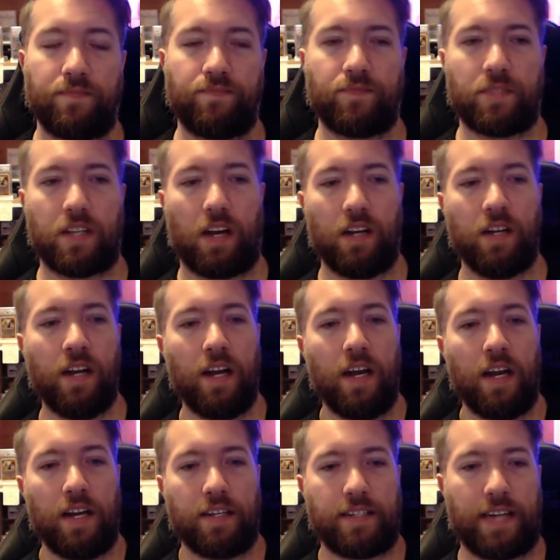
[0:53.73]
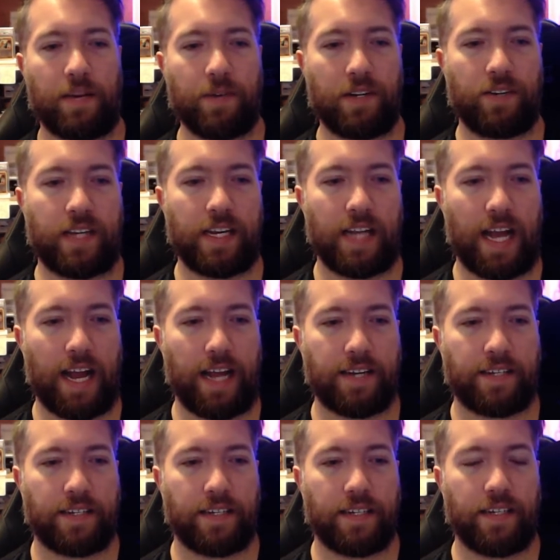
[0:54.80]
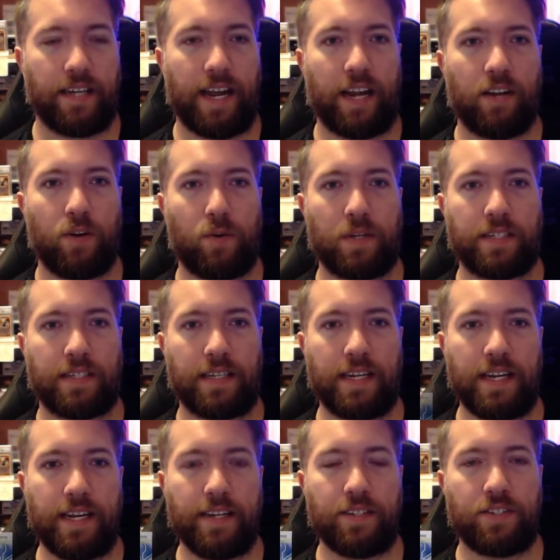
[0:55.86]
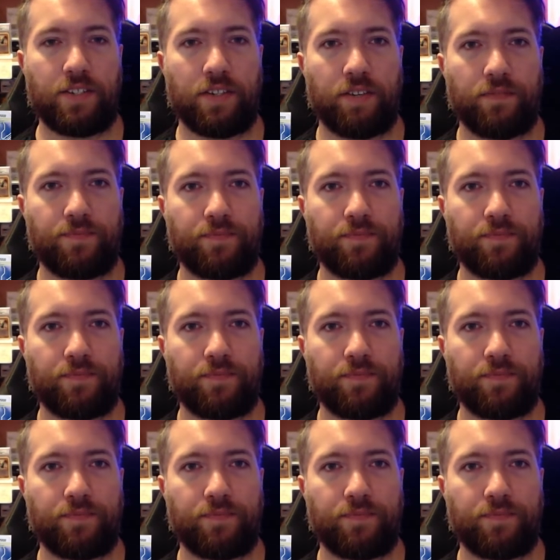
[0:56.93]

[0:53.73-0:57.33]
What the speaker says: So today we're looking at Heroine's Lineage